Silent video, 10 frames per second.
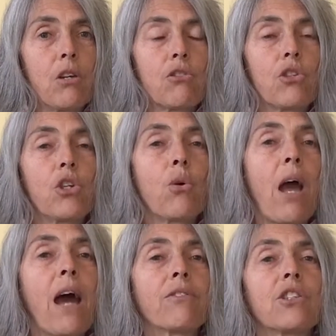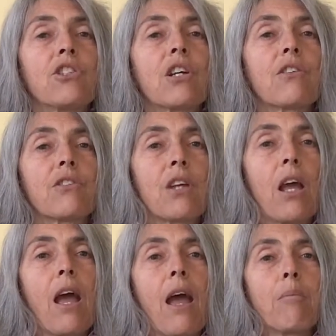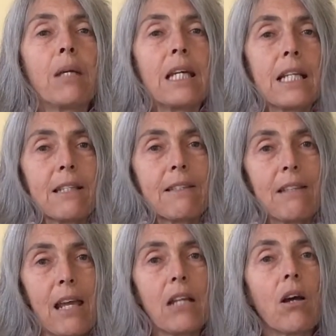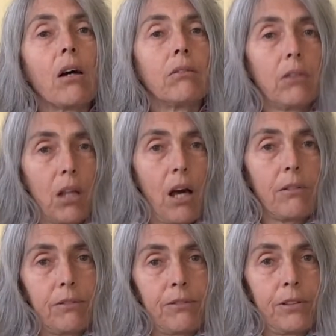So you have to just be in a state of love.